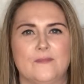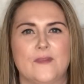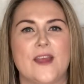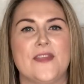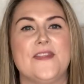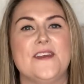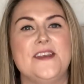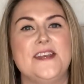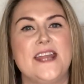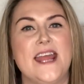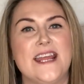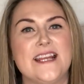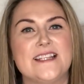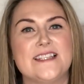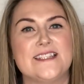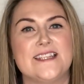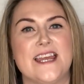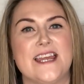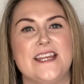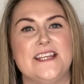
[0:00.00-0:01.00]
The next
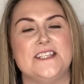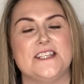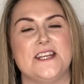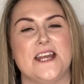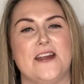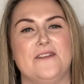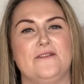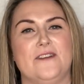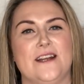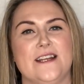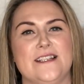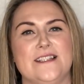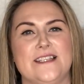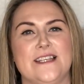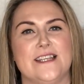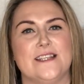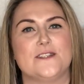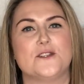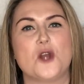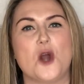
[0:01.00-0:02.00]
stage in our writing
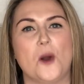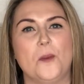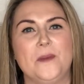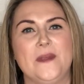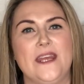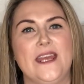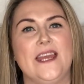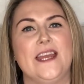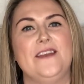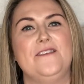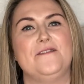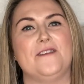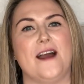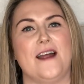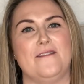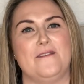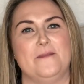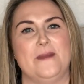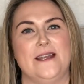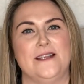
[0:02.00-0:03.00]
is copying
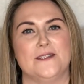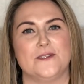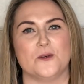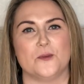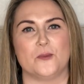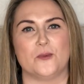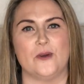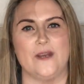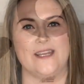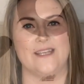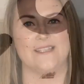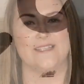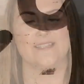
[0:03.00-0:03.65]
environmental print,